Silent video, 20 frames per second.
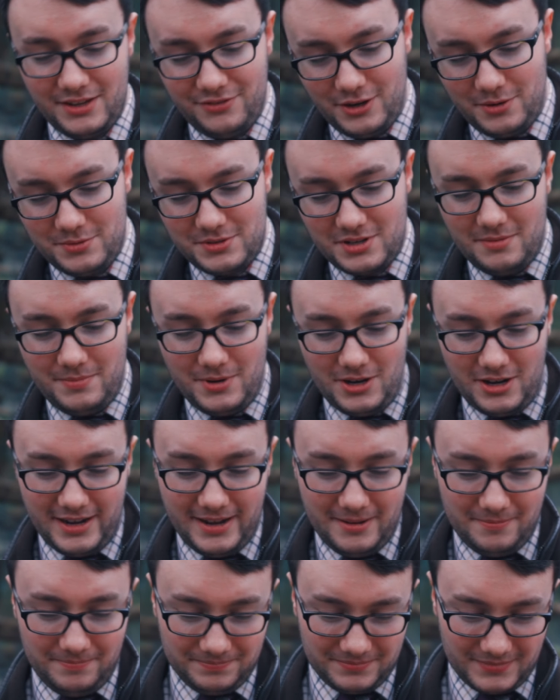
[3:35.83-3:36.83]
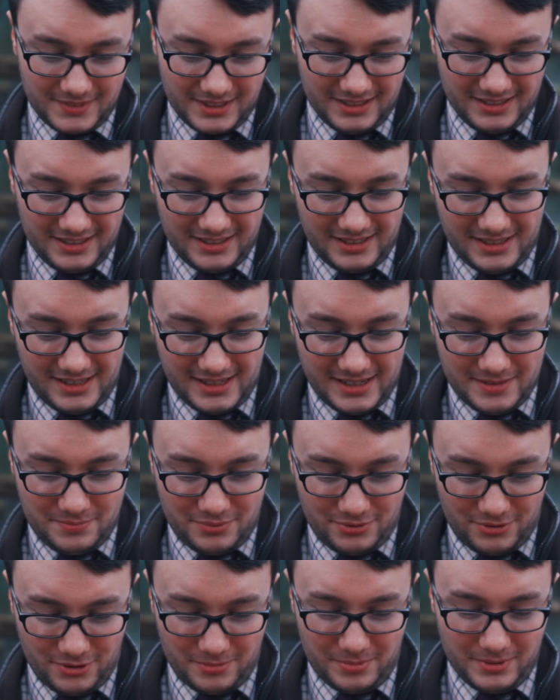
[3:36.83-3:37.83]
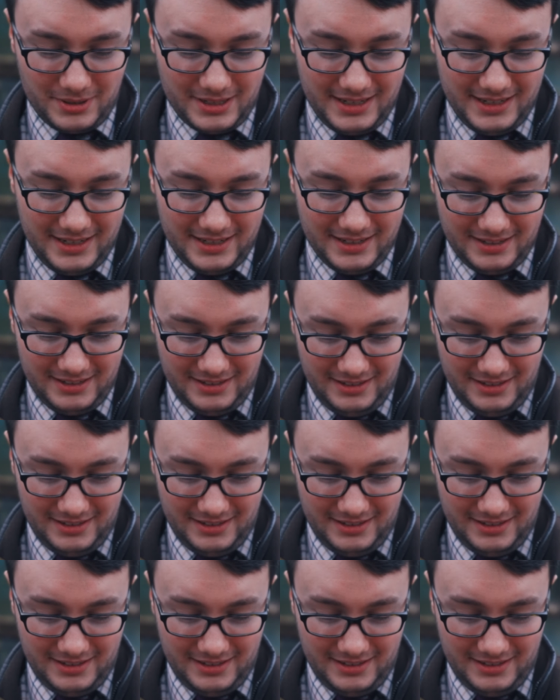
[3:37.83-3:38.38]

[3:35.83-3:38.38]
If I was gonna buy it, I'd probably